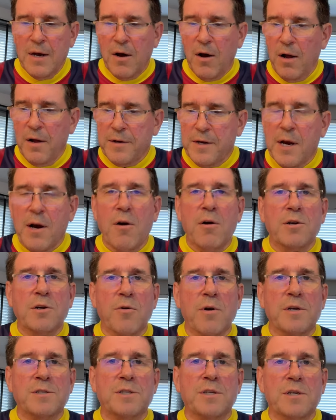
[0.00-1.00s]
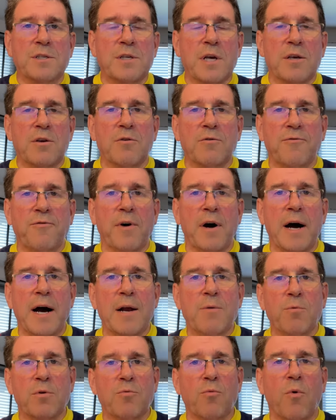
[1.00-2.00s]
All characteristics that you'll
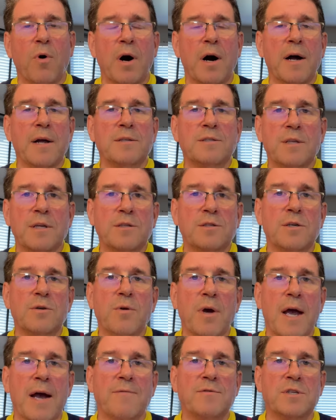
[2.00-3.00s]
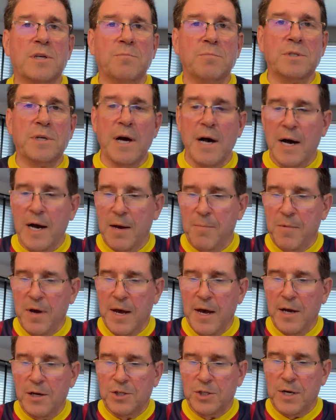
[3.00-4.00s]
find with wines that do have some time
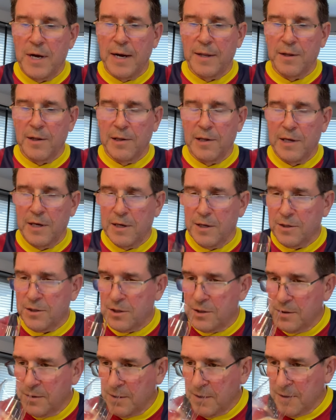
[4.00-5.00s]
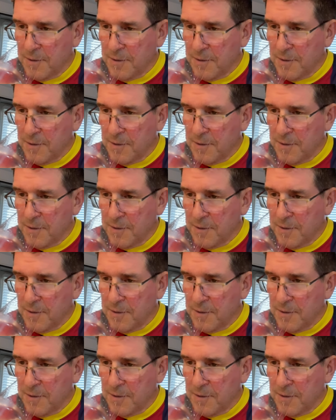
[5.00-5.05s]
aged on the lees.